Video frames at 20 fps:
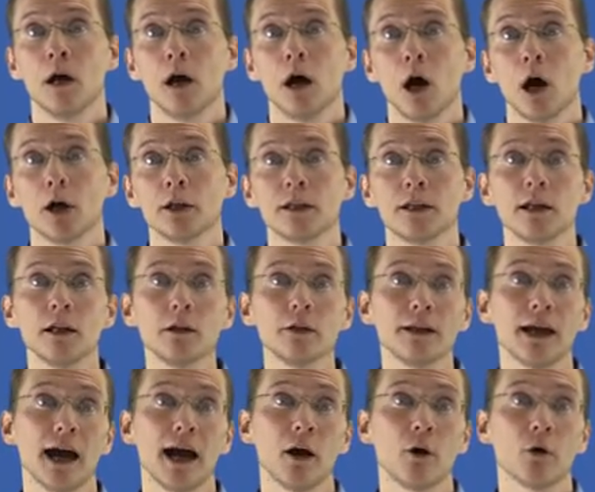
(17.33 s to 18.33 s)
Until
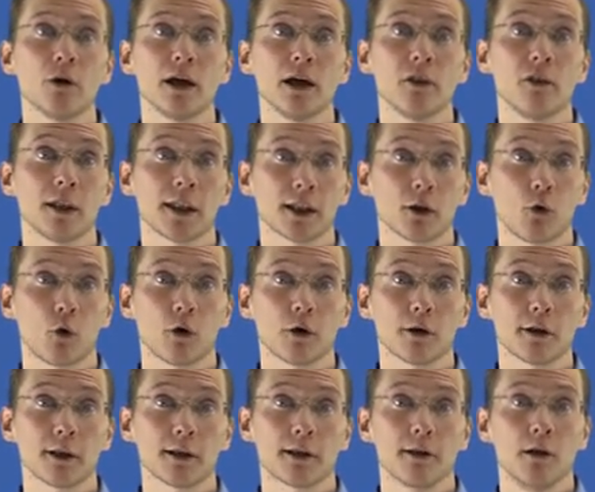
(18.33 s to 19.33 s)
now in this
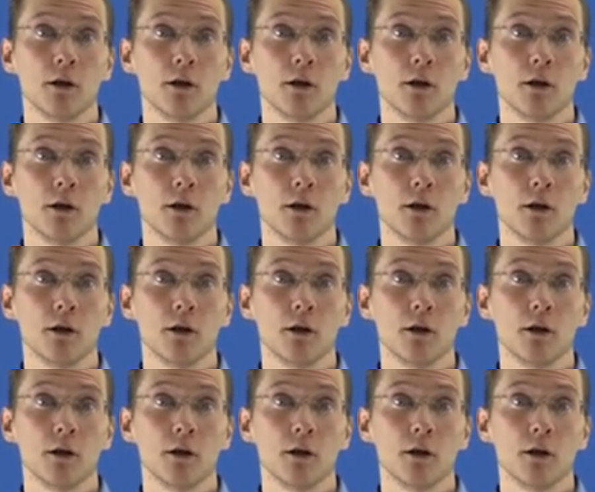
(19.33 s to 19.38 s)
course,